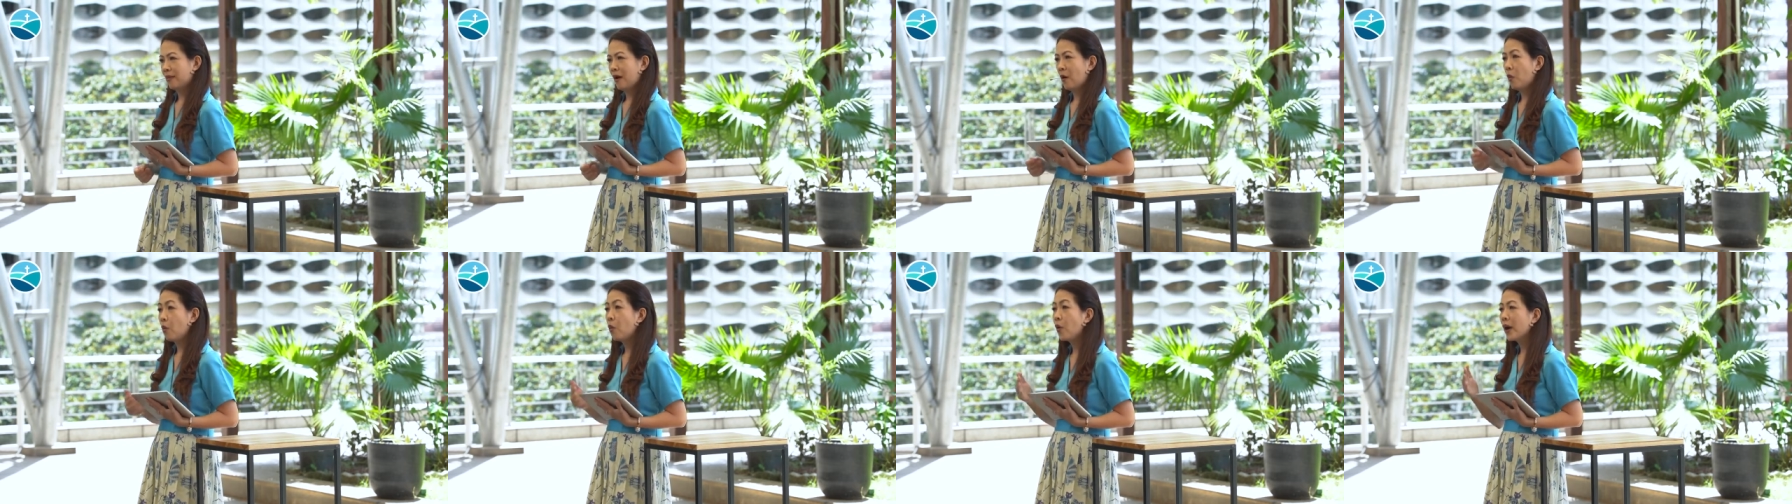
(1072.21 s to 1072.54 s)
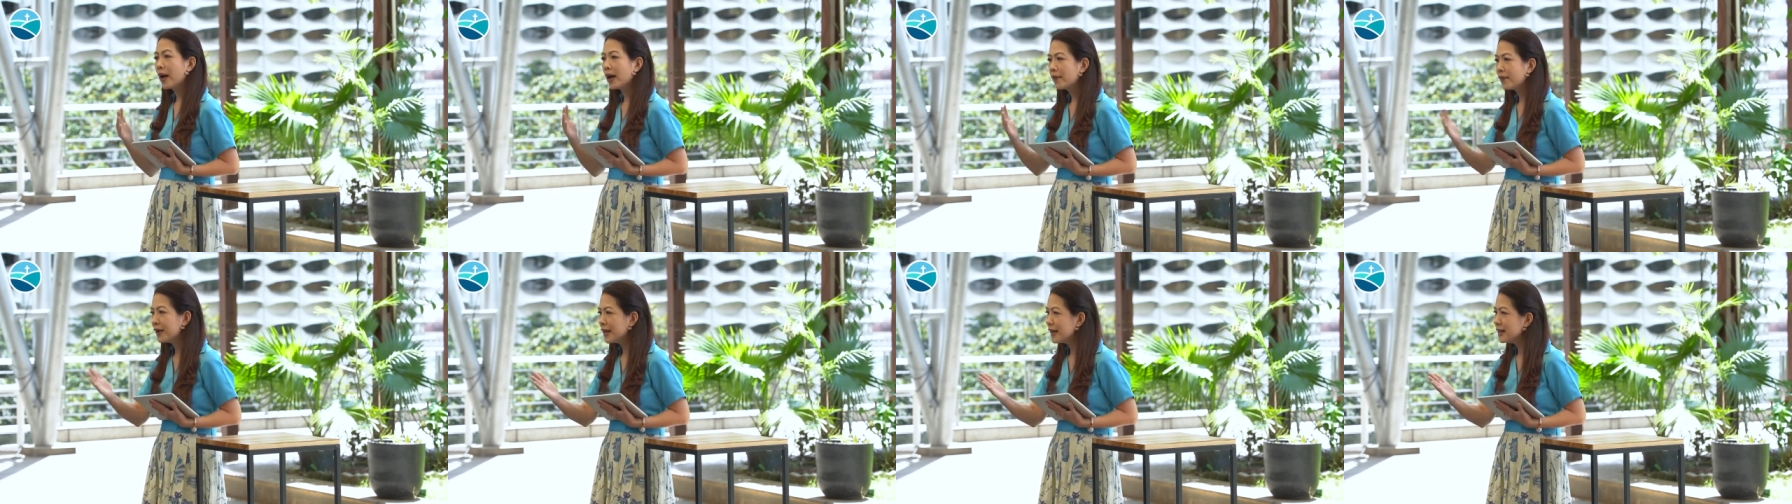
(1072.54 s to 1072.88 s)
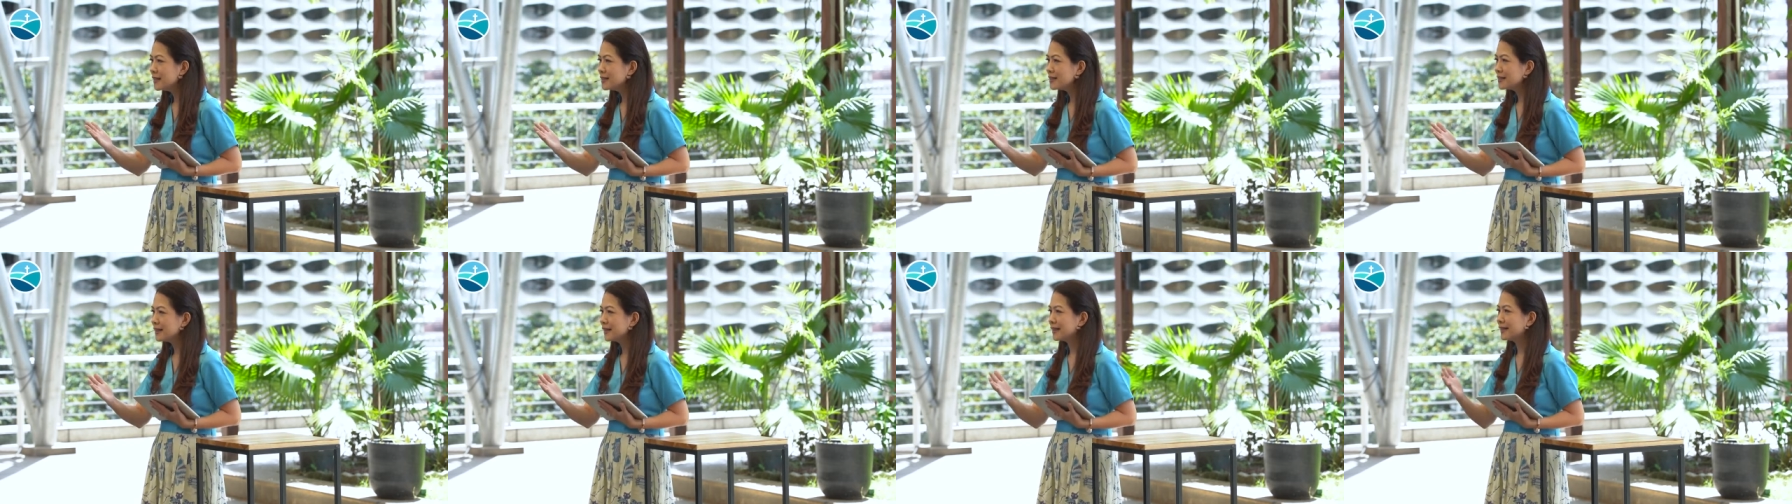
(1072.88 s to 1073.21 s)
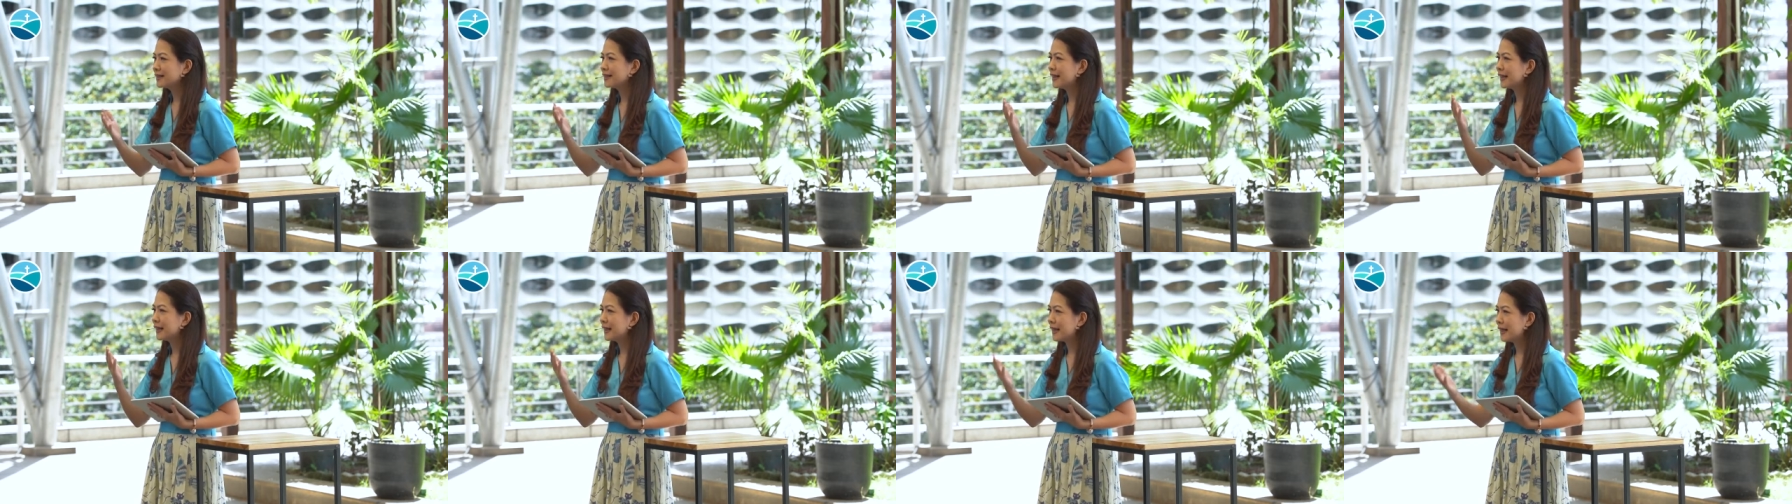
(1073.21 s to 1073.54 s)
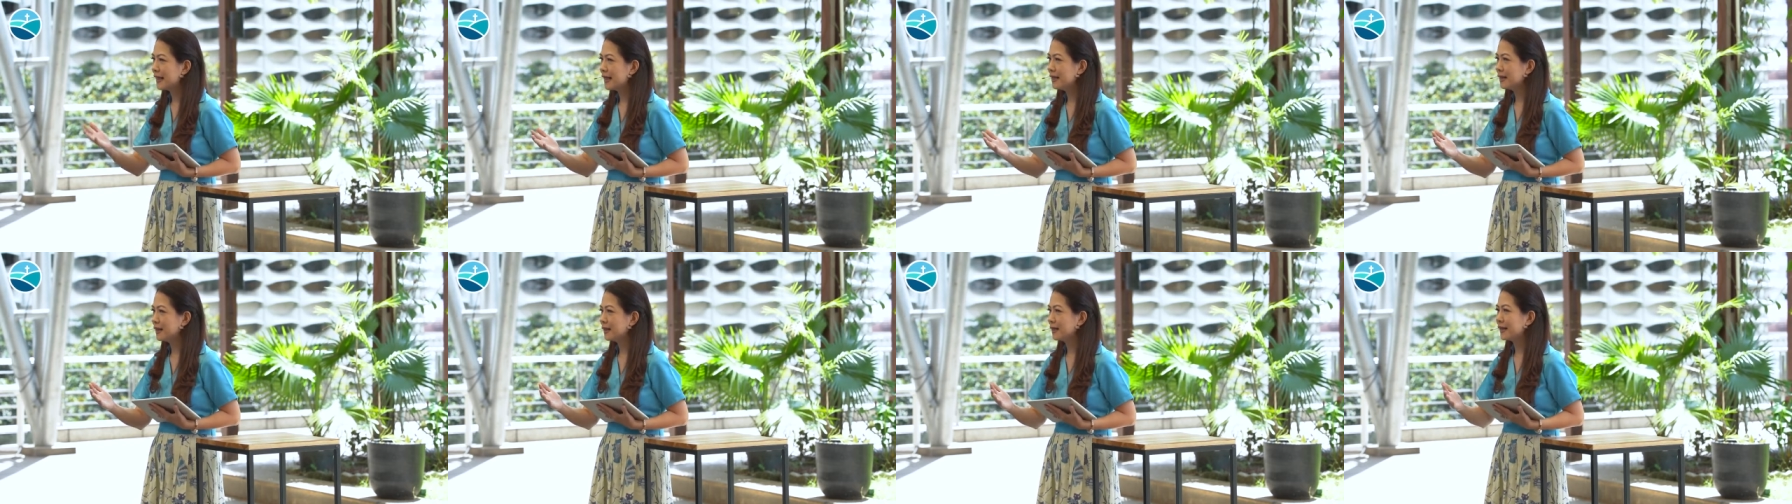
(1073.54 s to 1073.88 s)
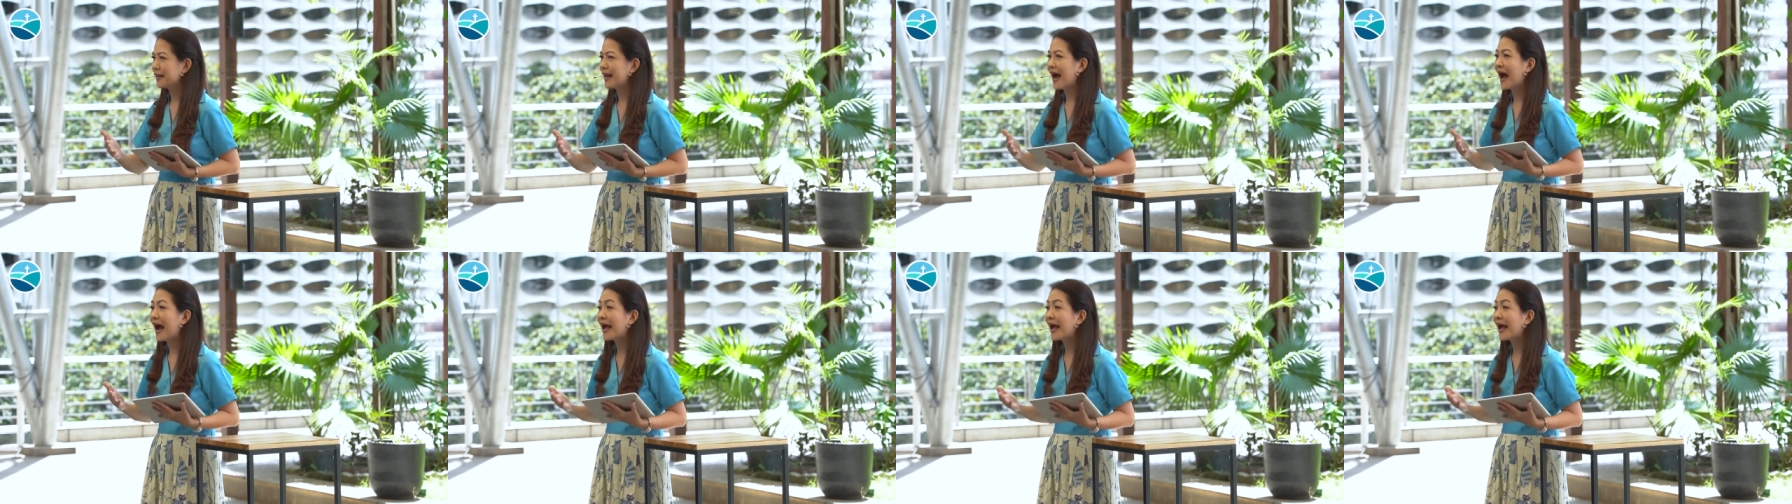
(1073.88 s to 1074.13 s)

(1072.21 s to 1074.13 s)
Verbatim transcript: Where is it that hidden that